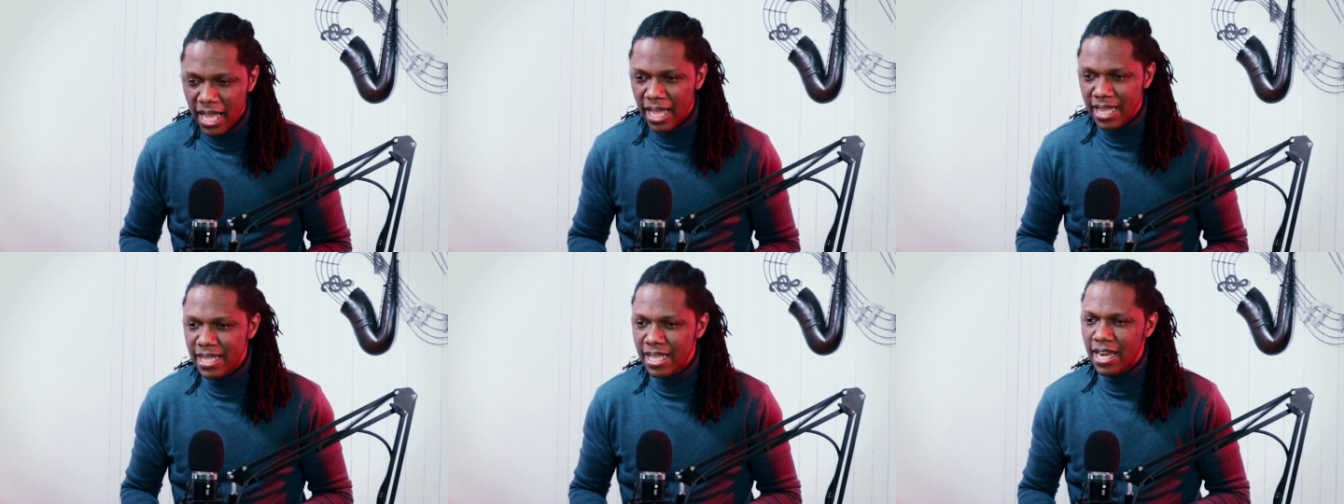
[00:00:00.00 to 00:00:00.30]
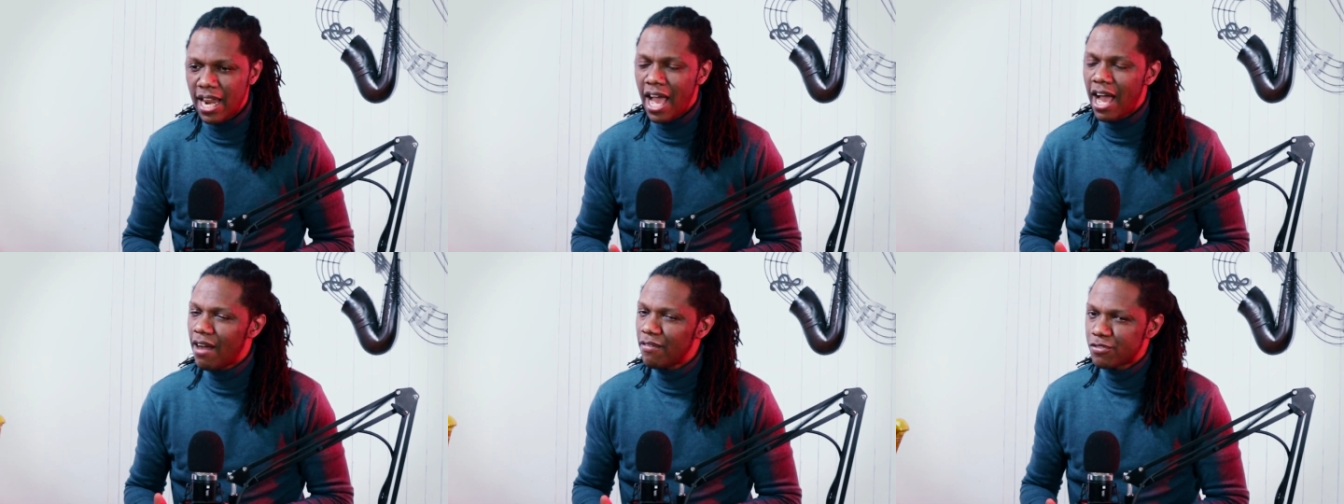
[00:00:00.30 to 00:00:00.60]
and
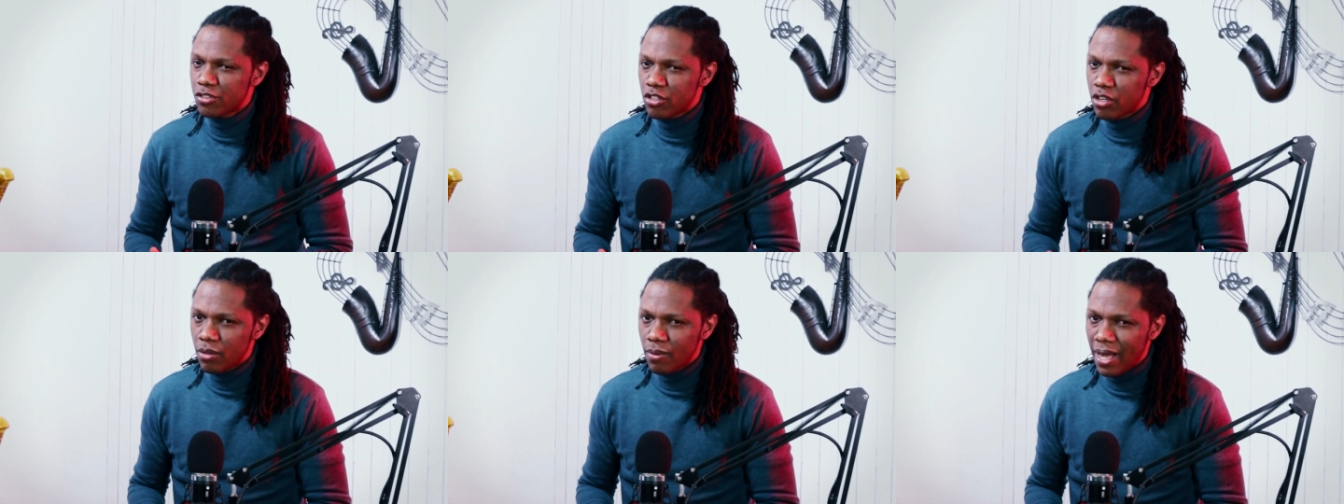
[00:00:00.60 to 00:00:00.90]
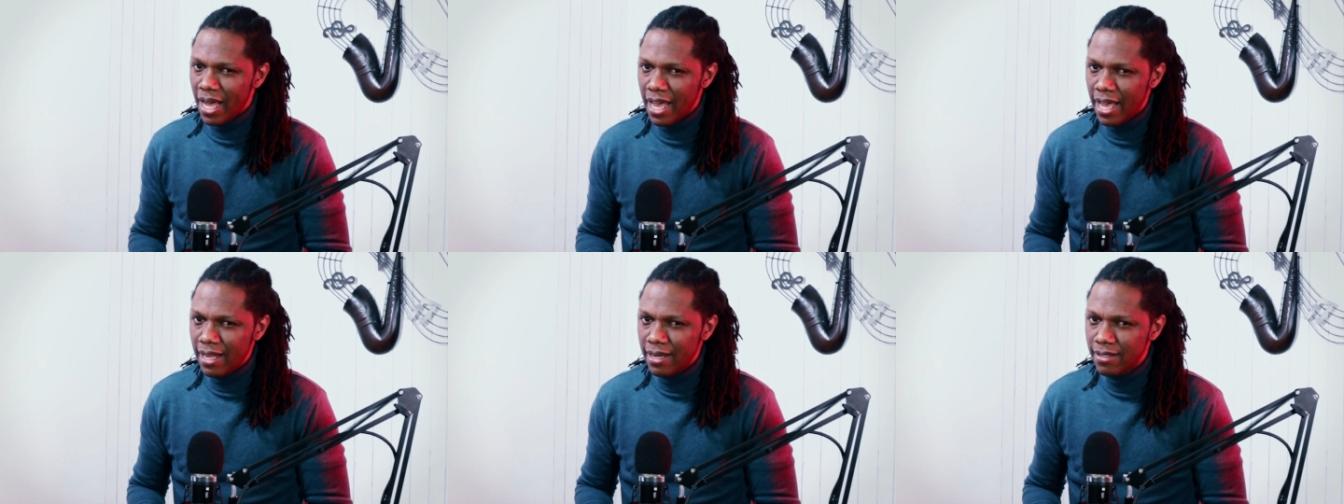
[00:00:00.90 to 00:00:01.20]
then after a
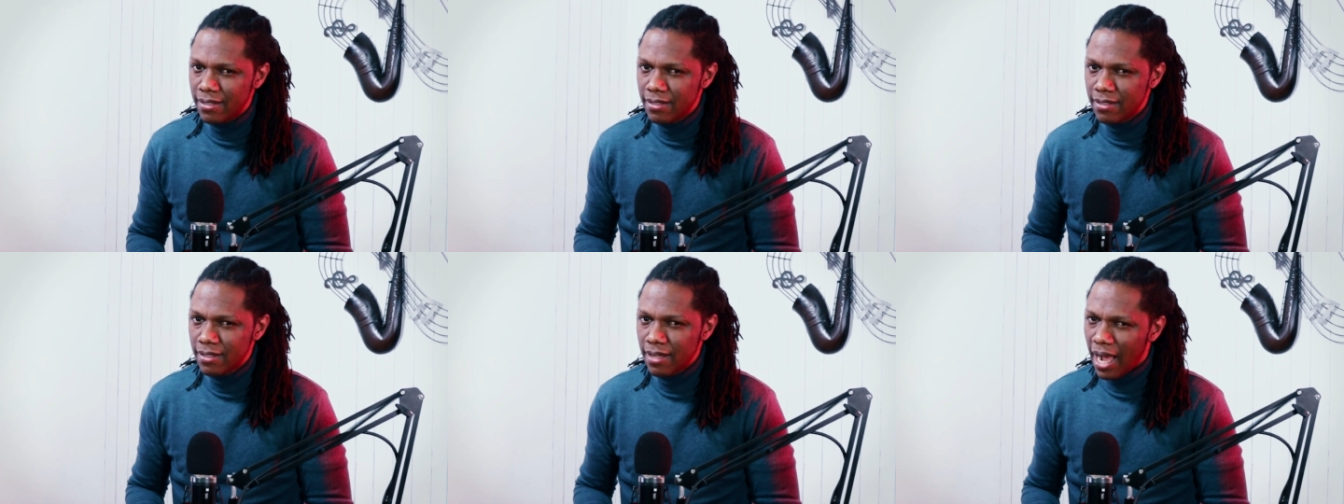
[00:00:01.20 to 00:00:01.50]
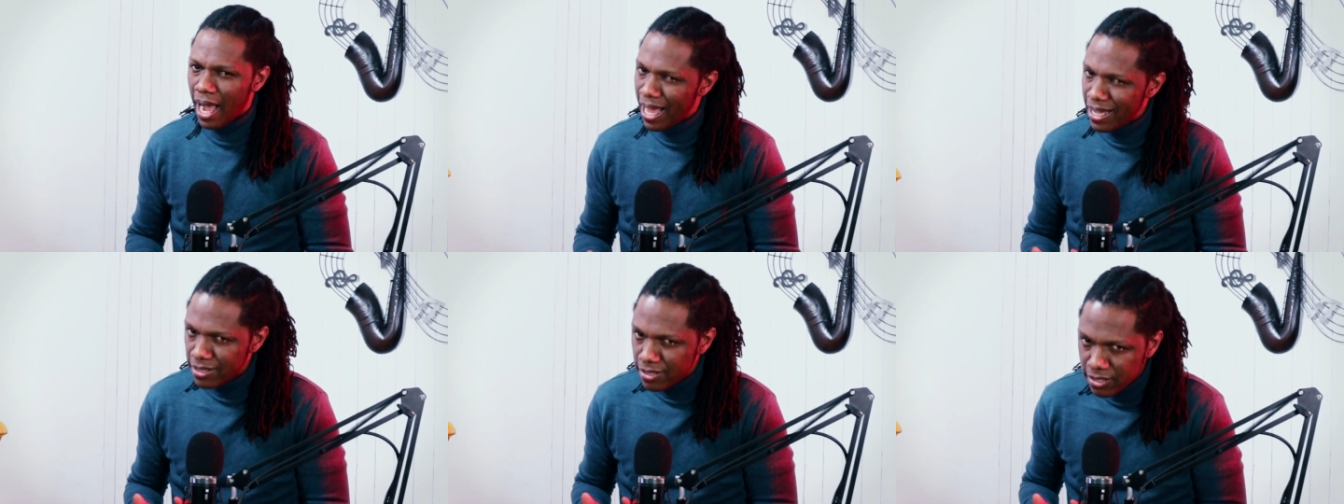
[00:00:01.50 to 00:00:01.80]
while,
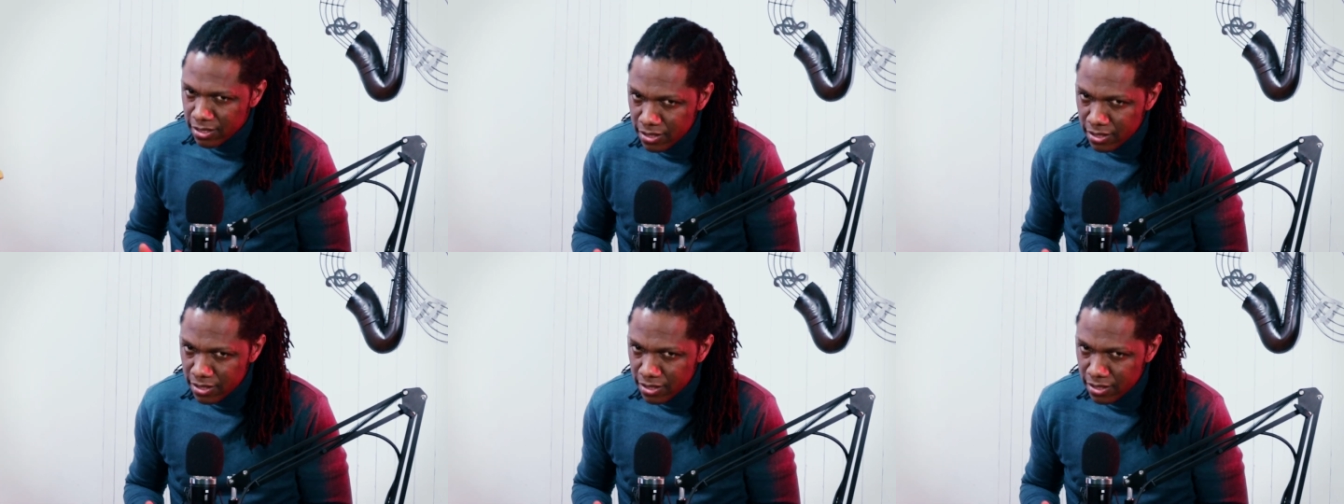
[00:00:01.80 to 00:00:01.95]
I